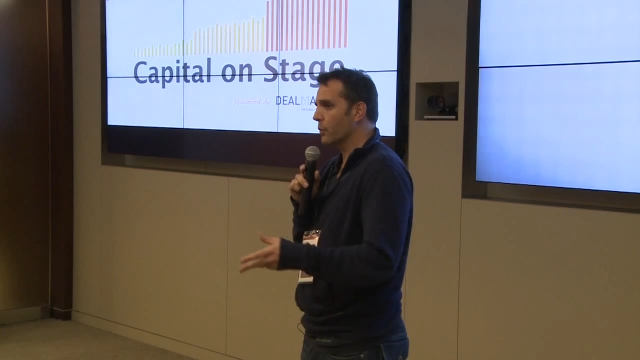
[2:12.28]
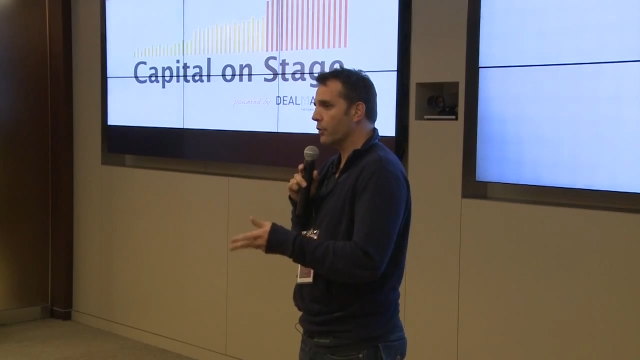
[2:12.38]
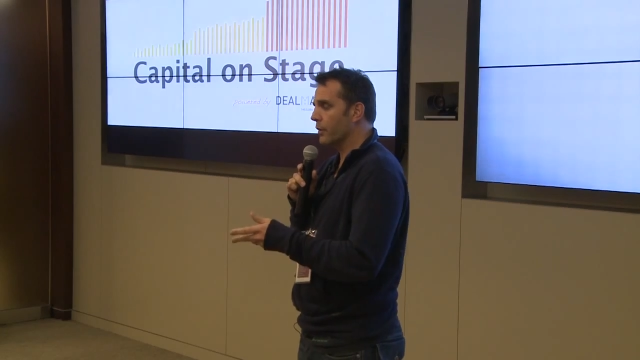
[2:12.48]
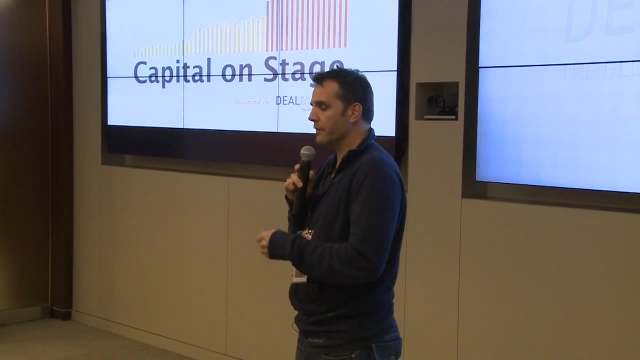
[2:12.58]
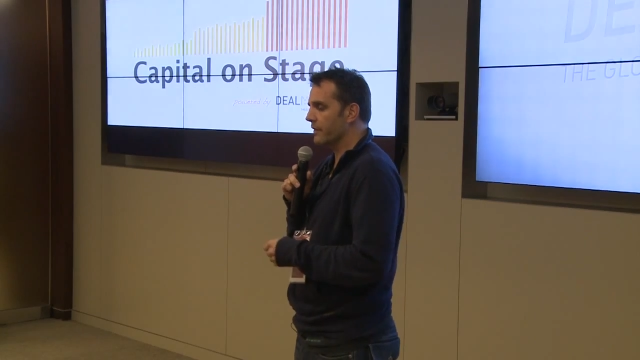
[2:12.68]

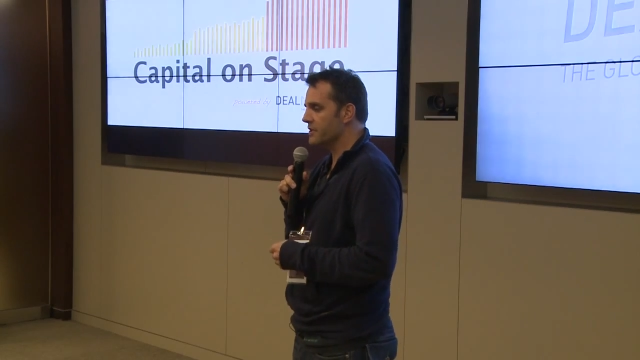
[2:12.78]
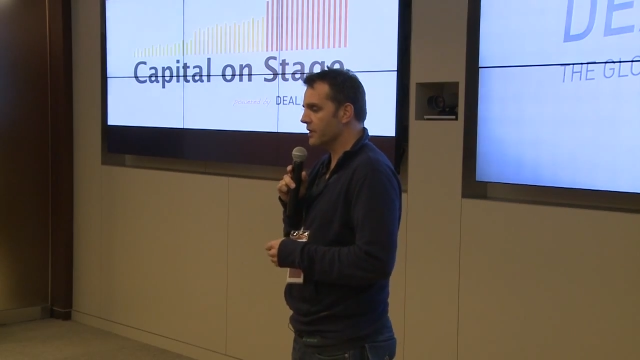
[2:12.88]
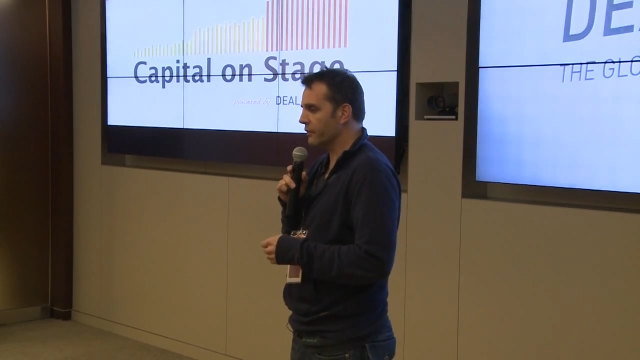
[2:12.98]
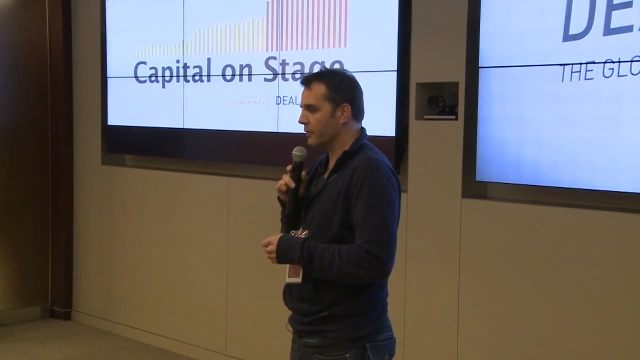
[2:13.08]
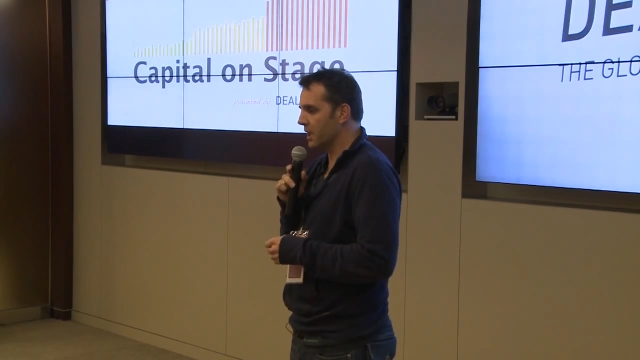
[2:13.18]
investing
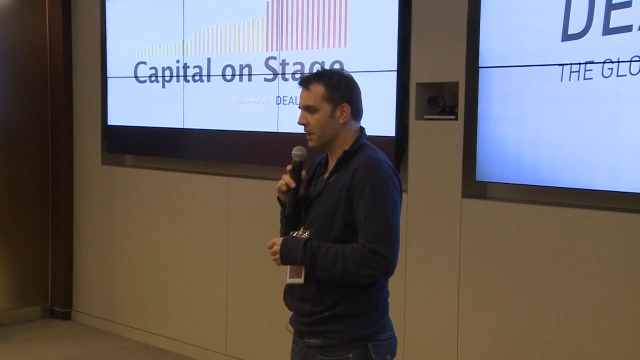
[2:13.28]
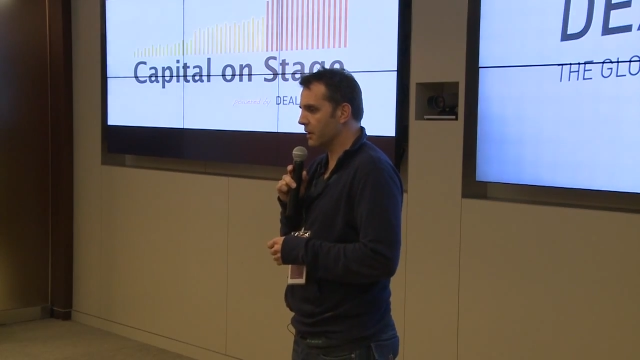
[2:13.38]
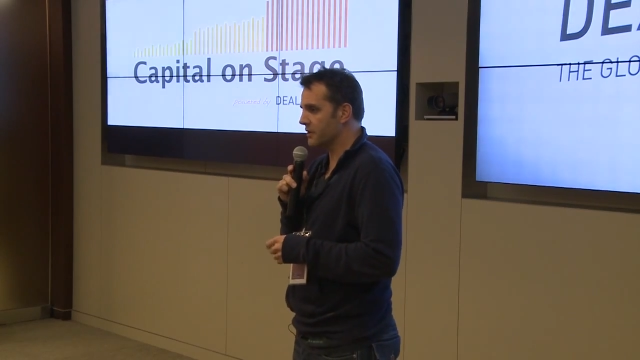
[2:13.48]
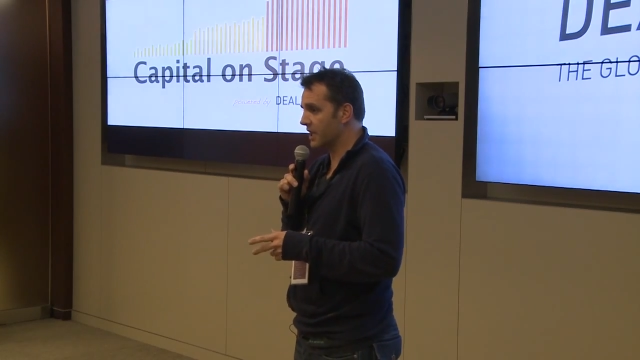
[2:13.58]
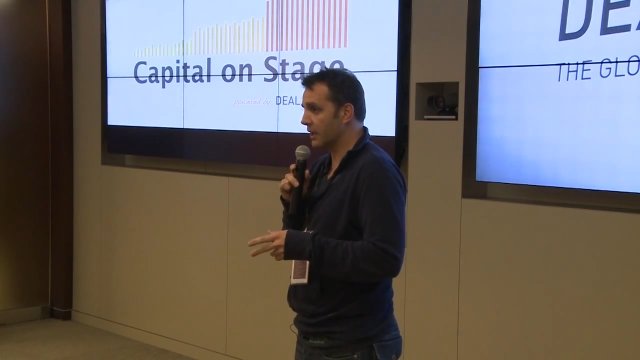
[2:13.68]
from our
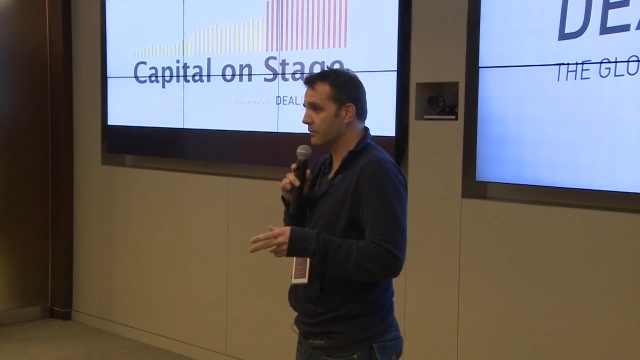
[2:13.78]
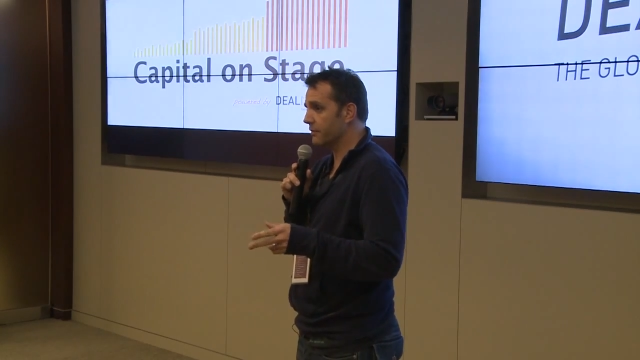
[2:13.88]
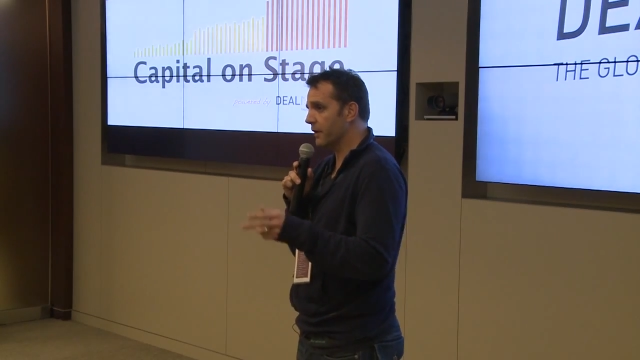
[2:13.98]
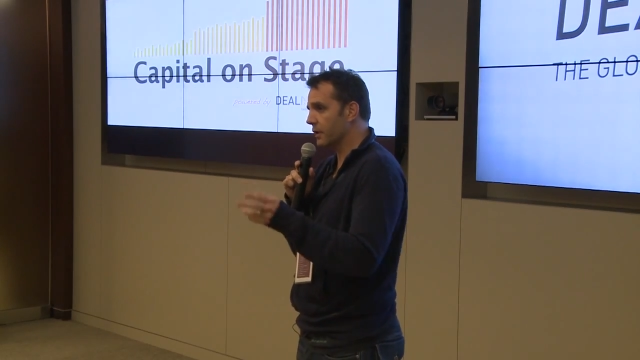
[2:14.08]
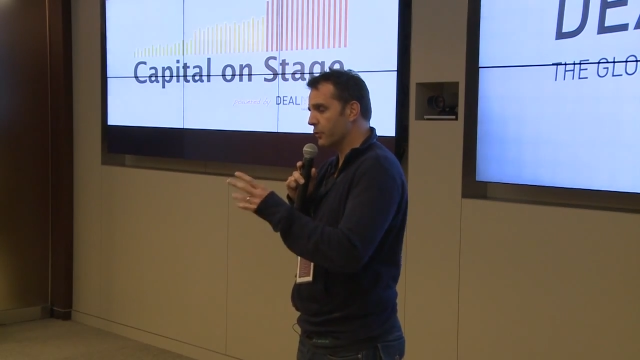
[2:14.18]
second
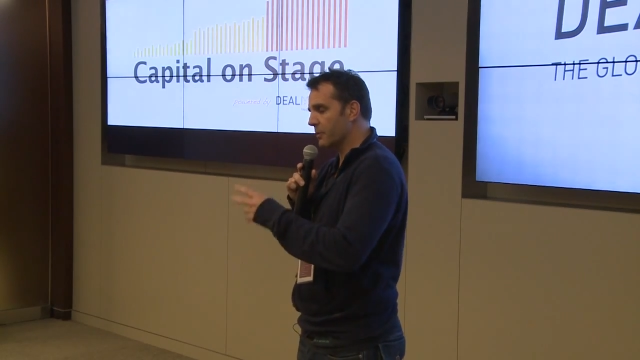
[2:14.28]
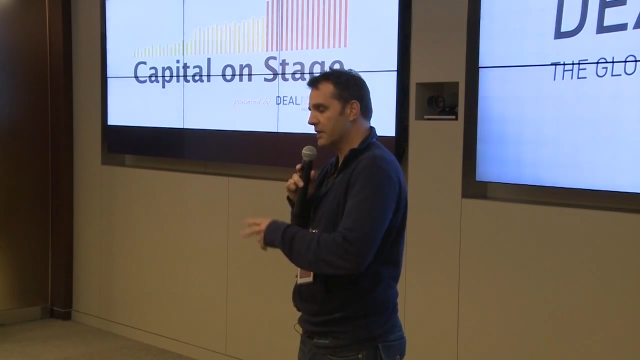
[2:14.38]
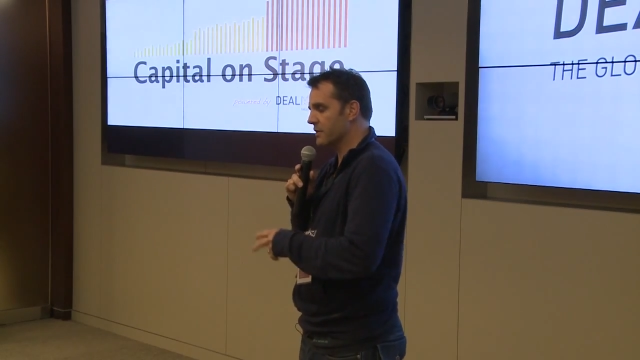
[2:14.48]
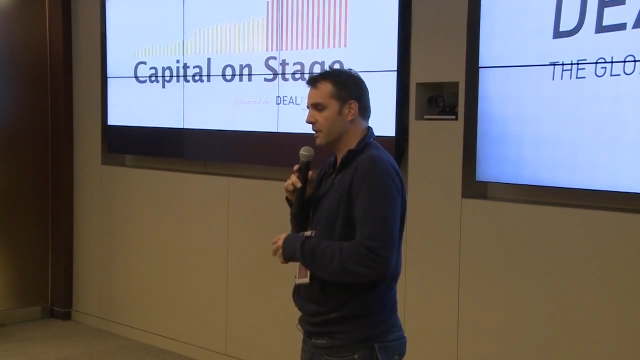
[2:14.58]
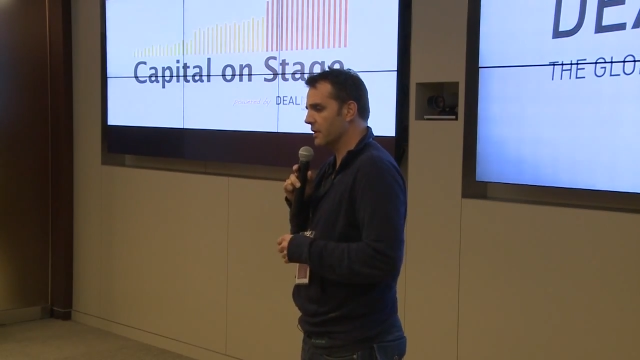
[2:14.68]
fund. We're about to
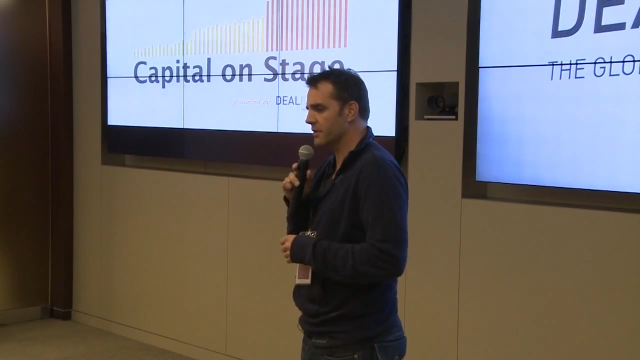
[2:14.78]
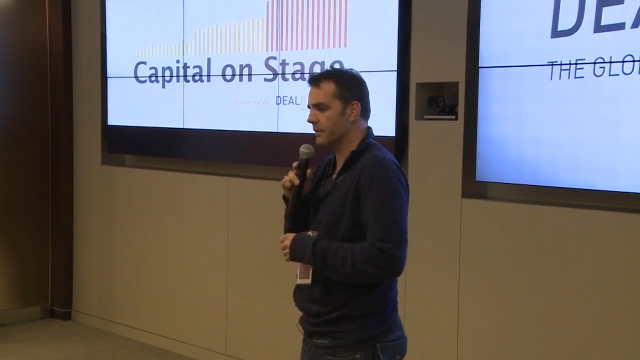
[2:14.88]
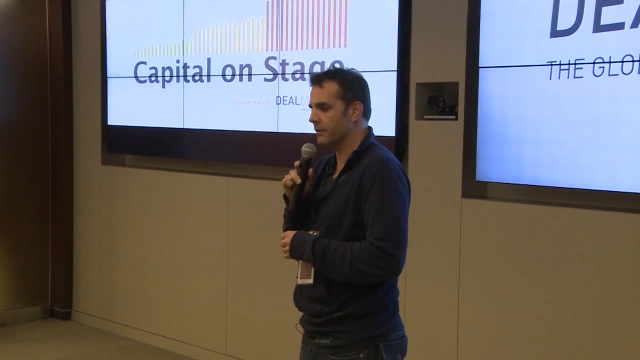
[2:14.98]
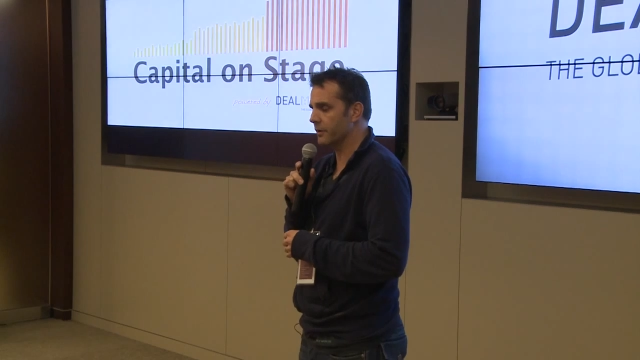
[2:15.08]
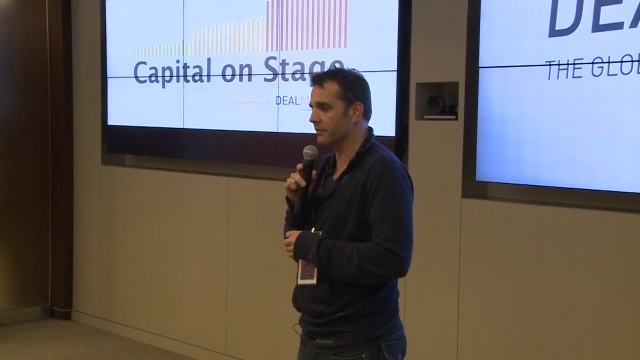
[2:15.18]
close our
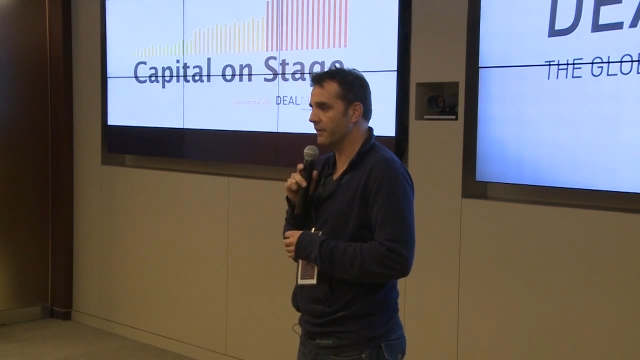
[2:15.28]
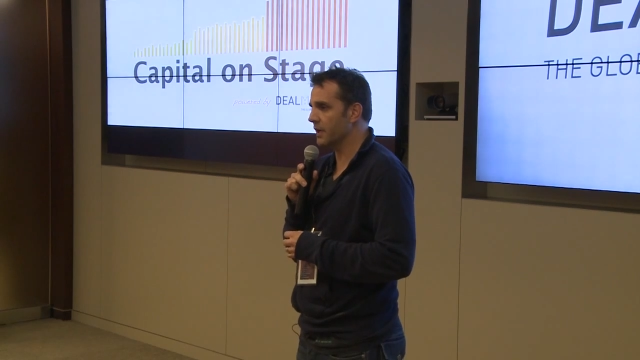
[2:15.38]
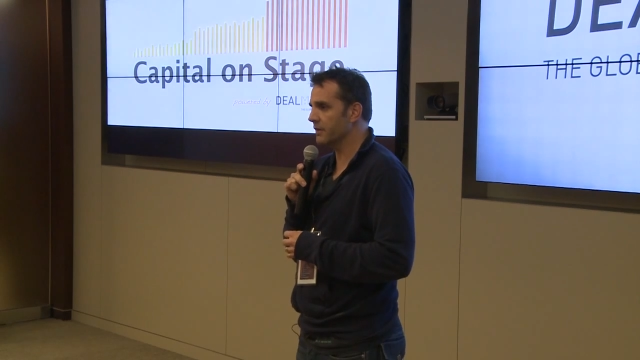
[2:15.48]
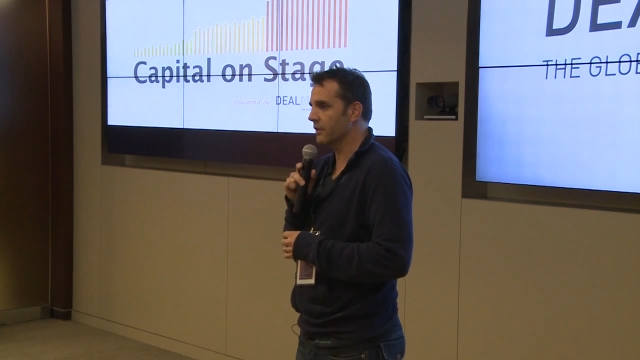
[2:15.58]
third fund.